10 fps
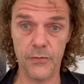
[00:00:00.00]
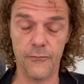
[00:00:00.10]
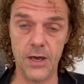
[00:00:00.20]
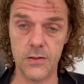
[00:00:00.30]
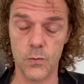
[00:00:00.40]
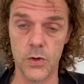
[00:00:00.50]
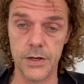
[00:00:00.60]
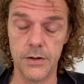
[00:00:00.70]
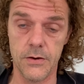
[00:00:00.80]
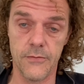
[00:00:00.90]
phase
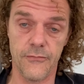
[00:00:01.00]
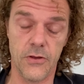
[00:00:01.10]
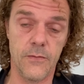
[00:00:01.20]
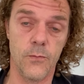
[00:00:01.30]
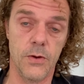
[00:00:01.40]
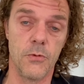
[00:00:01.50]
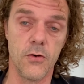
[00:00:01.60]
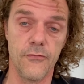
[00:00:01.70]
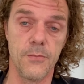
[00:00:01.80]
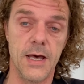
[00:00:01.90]
1 of the Wim
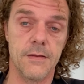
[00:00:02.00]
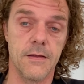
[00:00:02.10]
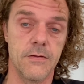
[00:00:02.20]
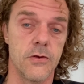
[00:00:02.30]
Hof method,